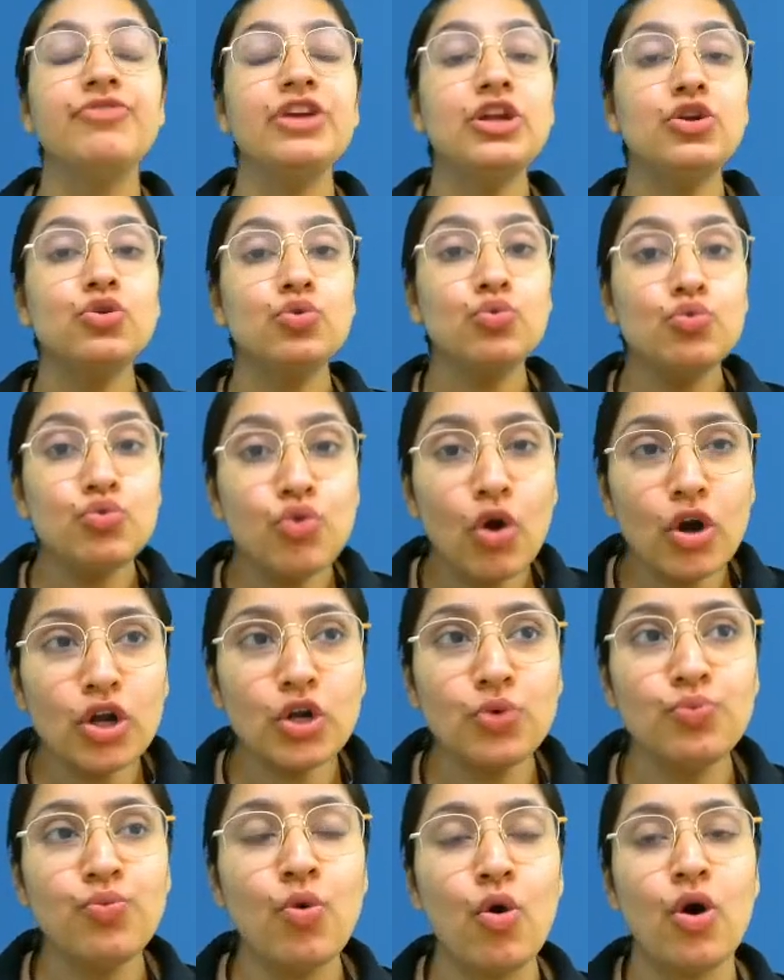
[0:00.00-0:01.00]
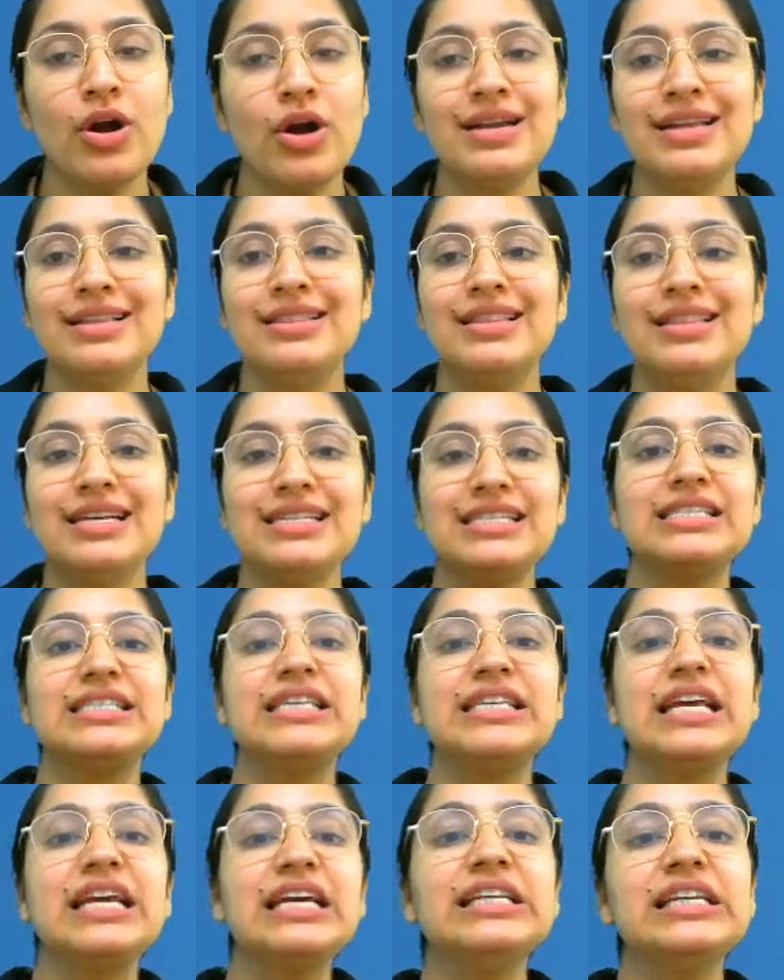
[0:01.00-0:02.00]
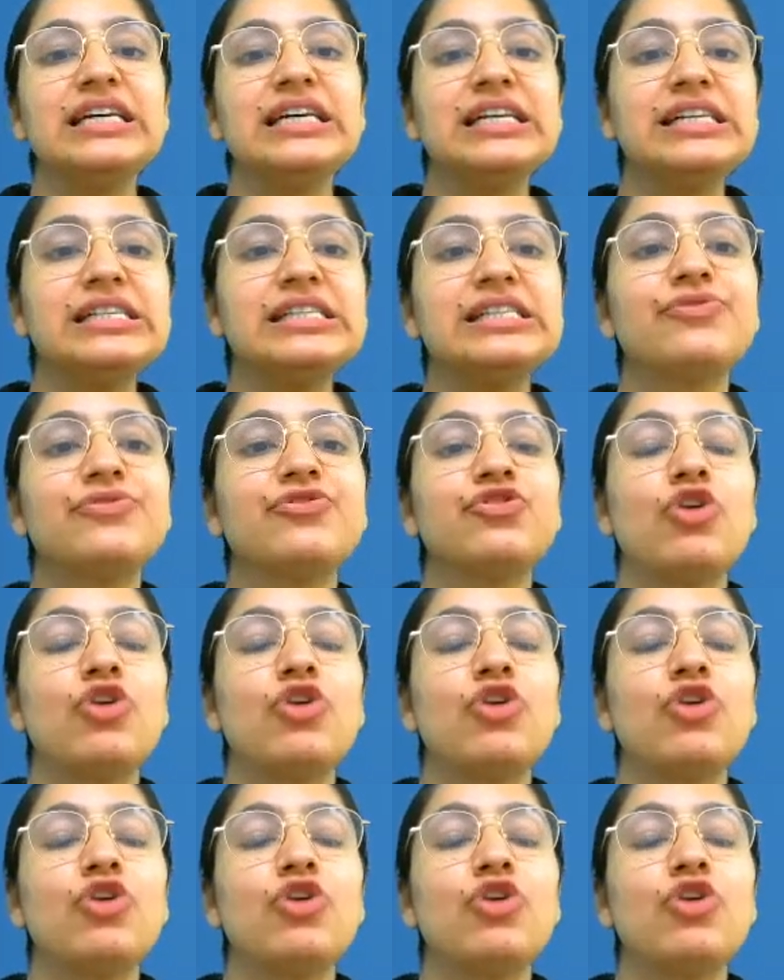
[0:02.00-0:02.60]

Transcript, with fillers: we do not want the signals